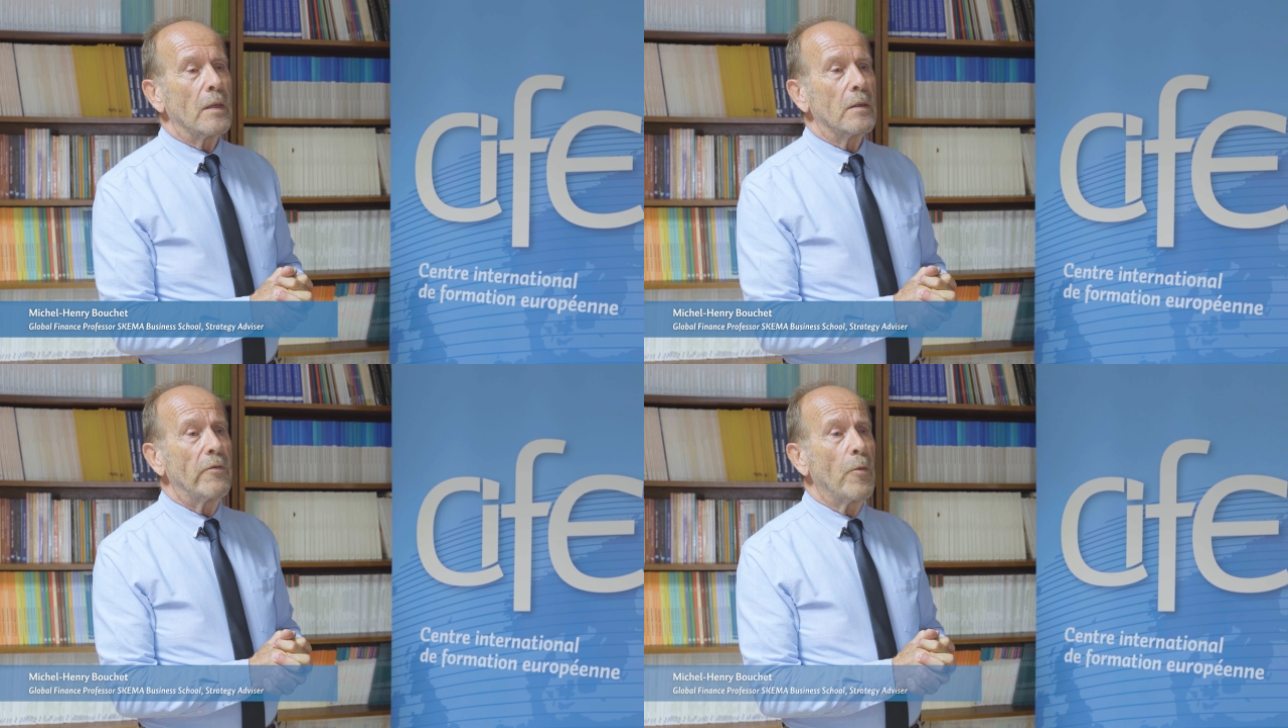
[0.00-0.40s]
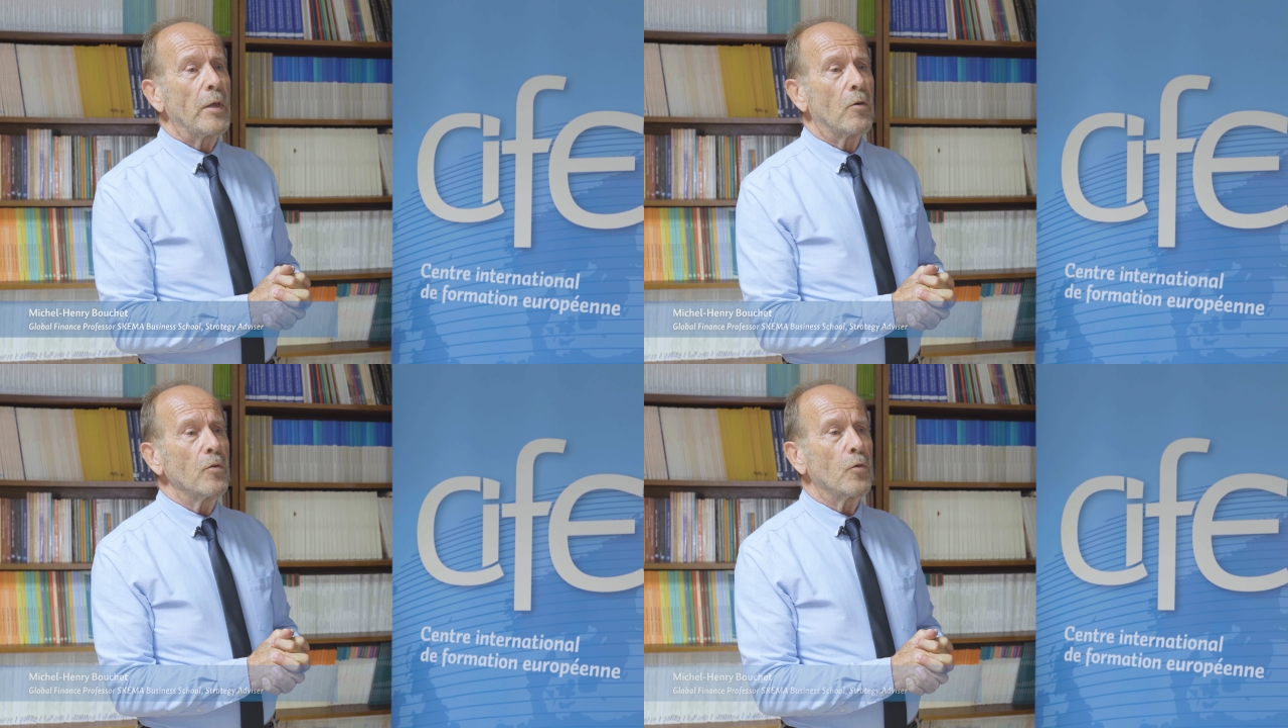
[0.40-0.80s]

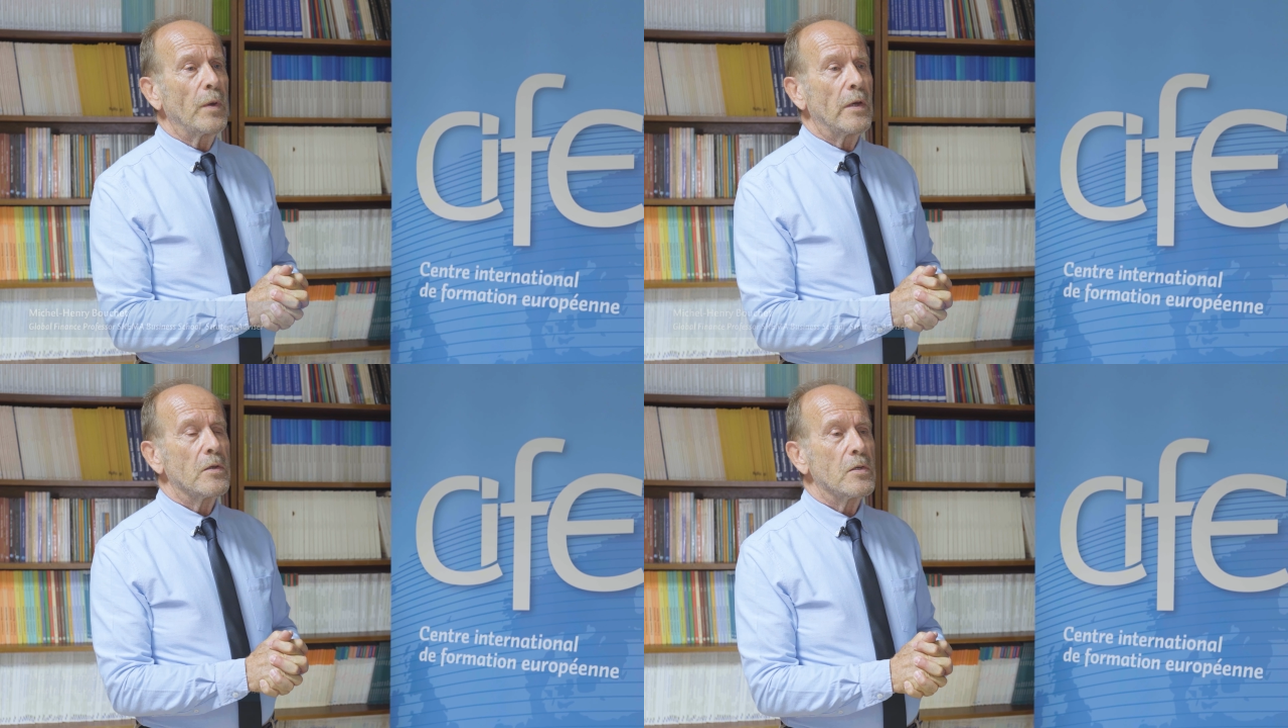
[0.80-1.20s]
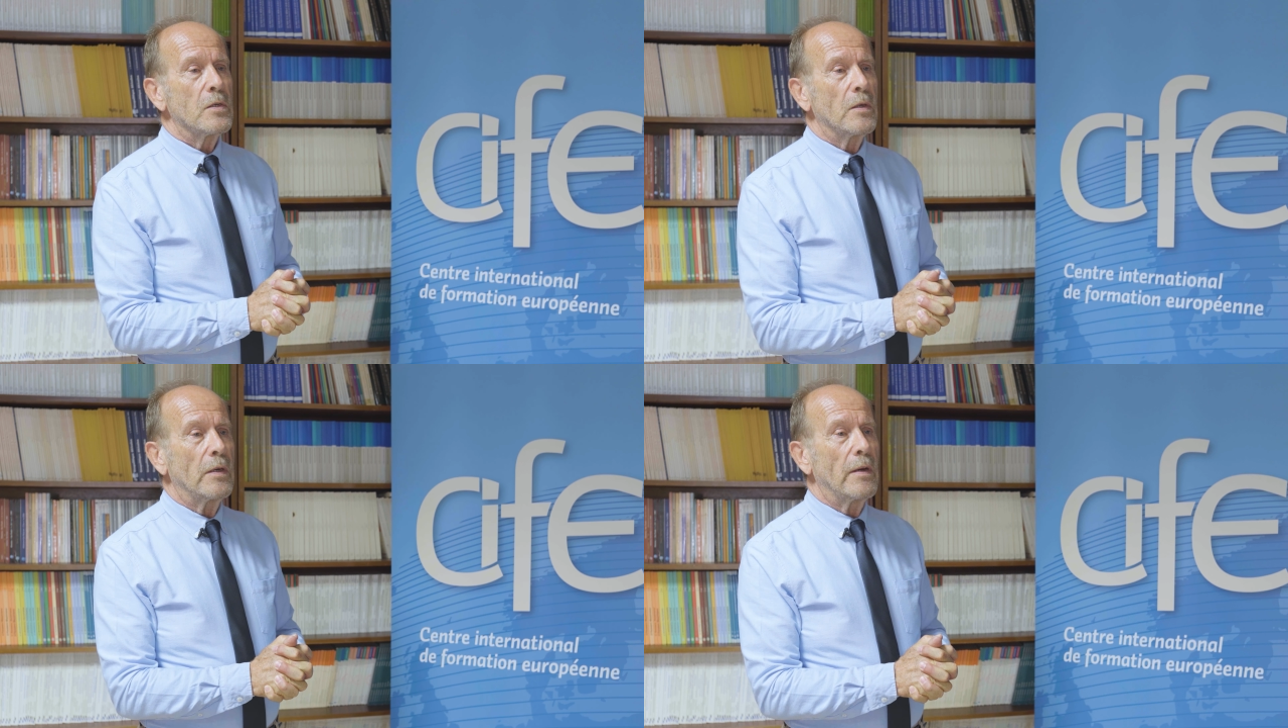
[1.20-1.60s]
developing
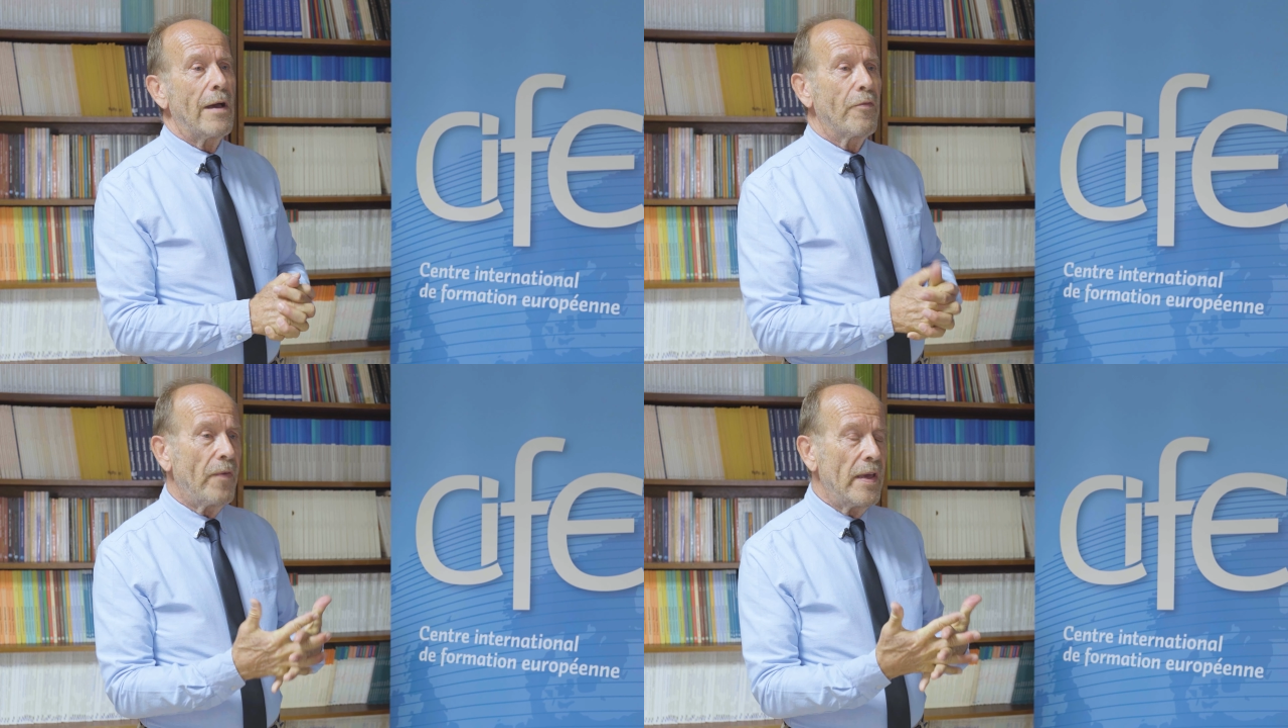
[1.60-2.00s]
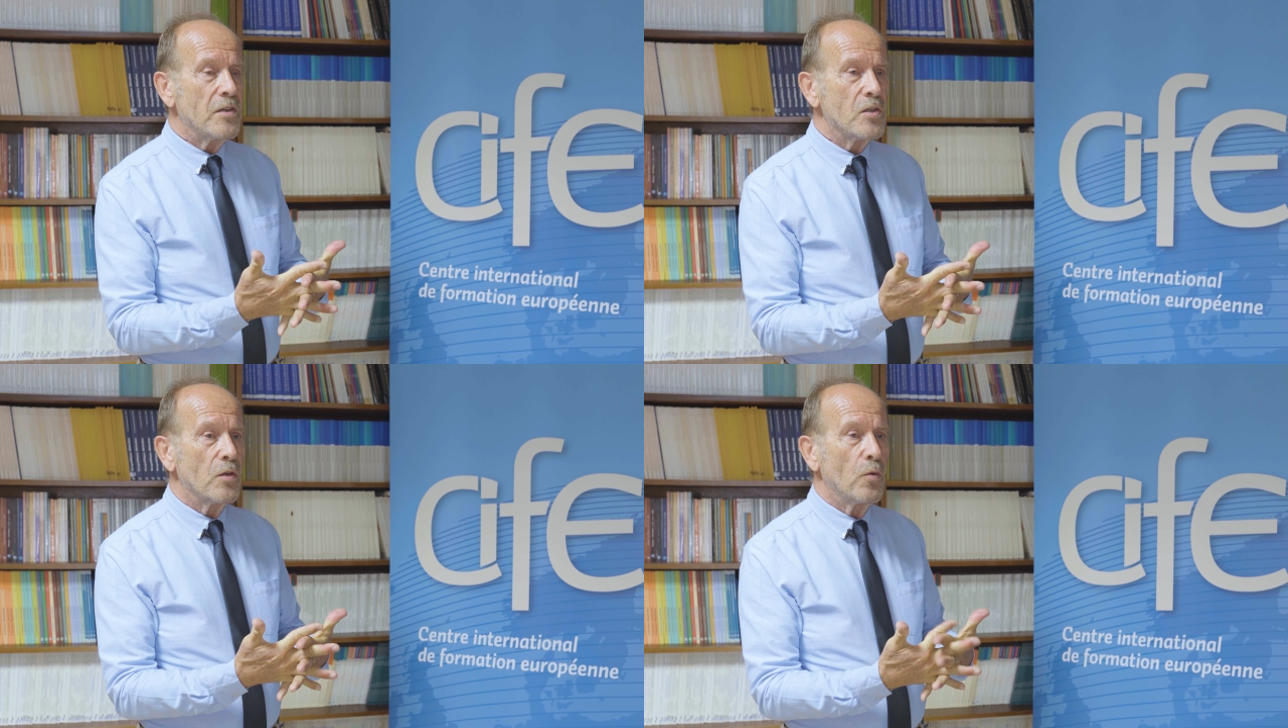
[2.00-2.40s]
countries are
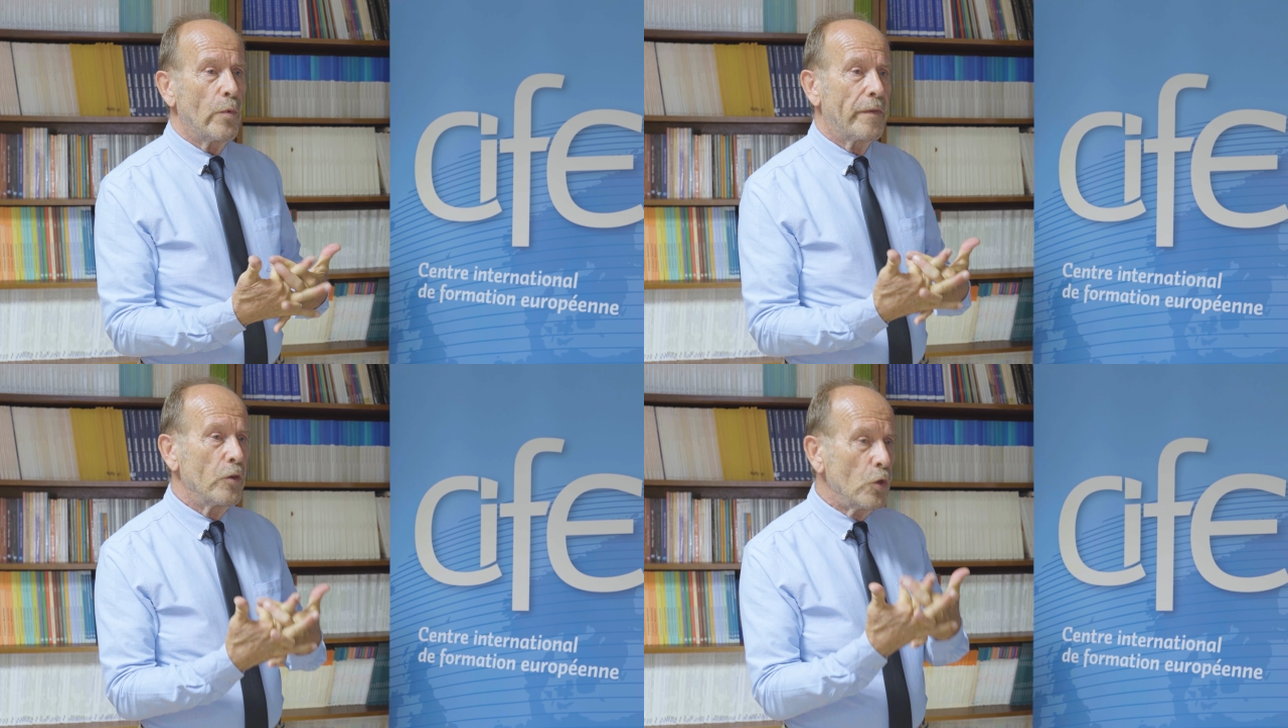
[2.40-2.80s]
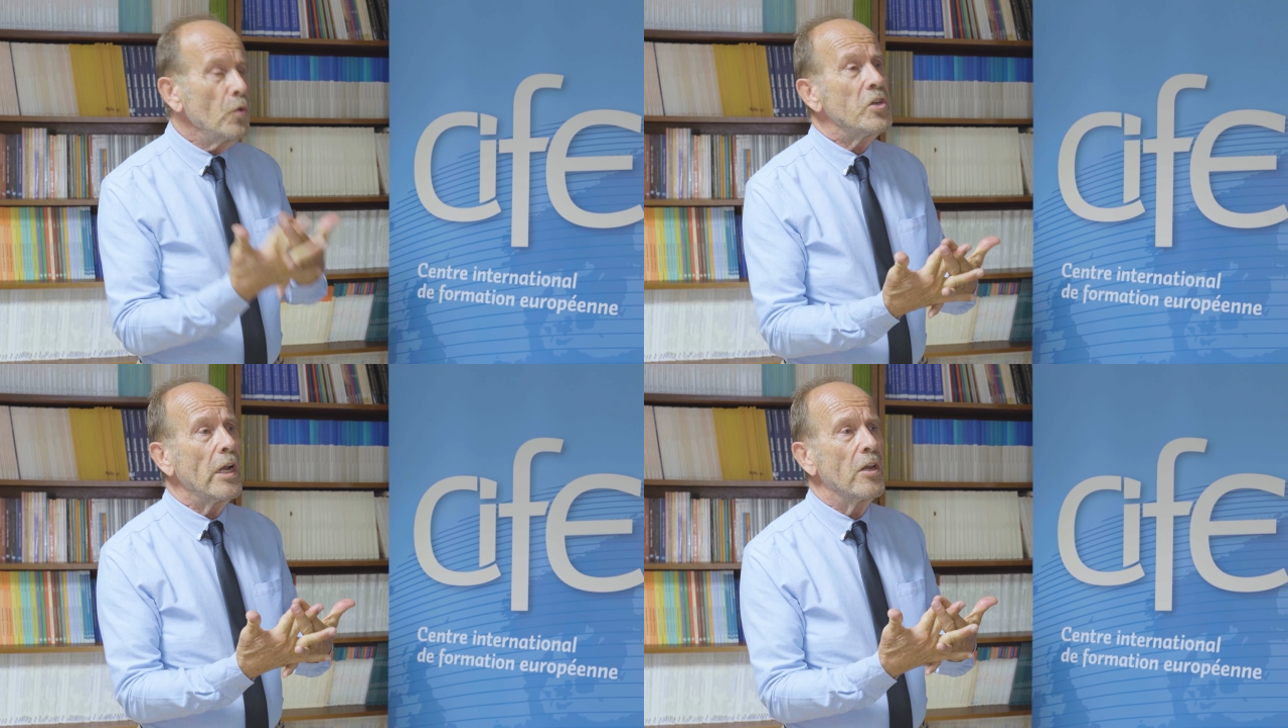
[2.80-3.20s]
faced with
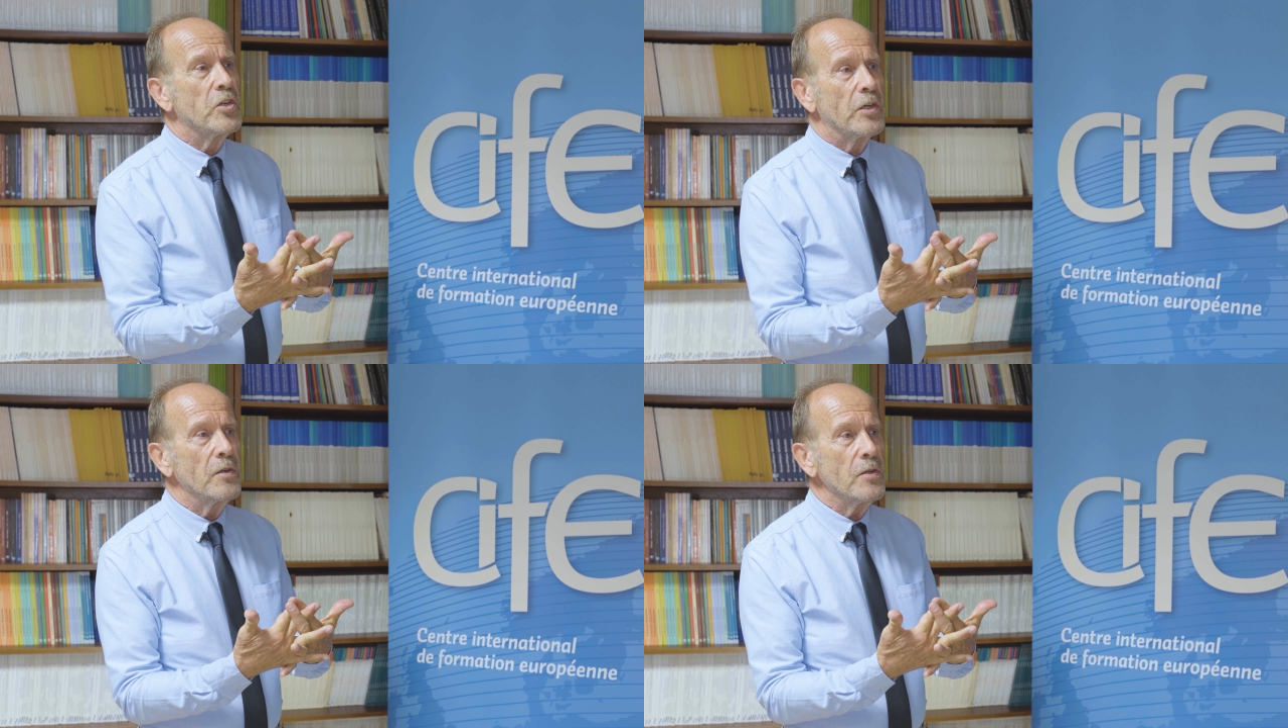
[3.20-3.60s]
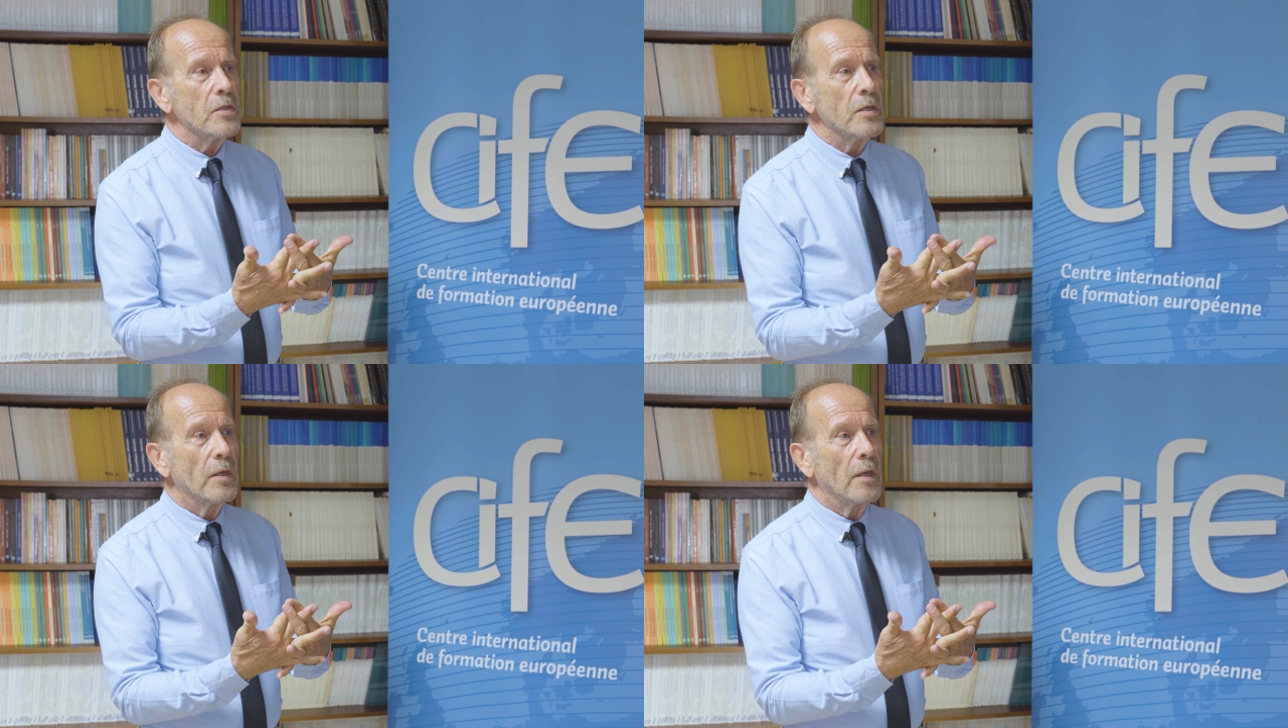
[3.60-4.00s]
new challenges,